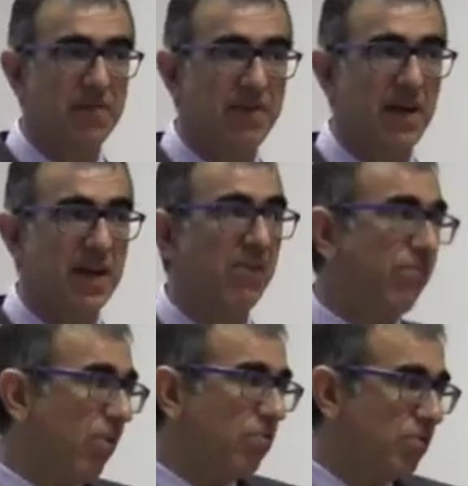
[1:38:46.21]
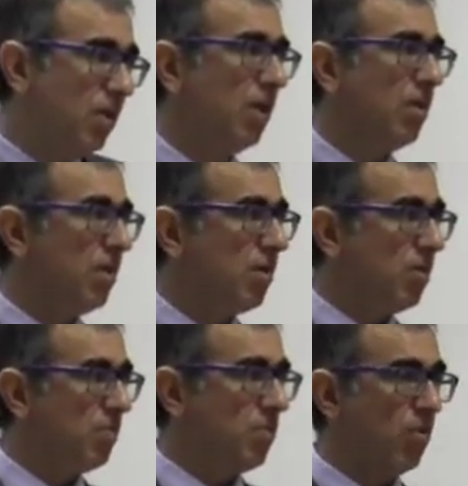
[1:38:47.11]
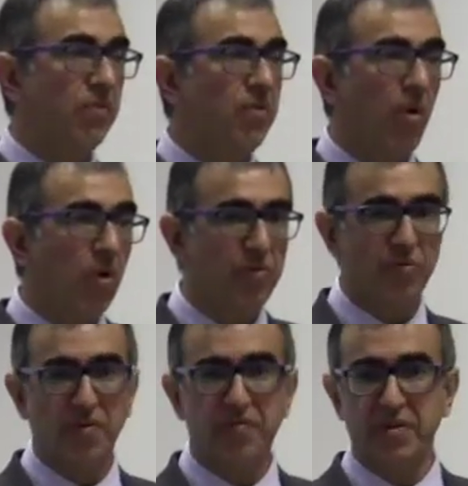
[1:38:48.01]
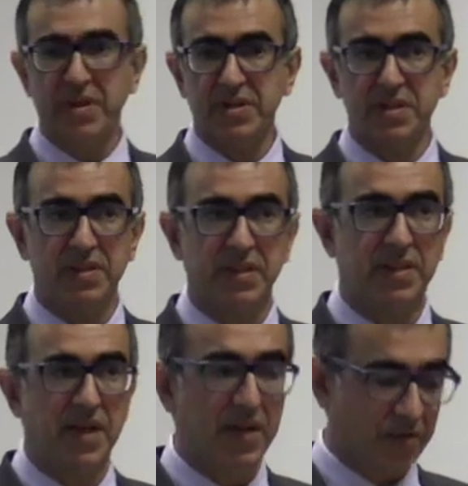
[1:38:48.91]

I have found all the references that I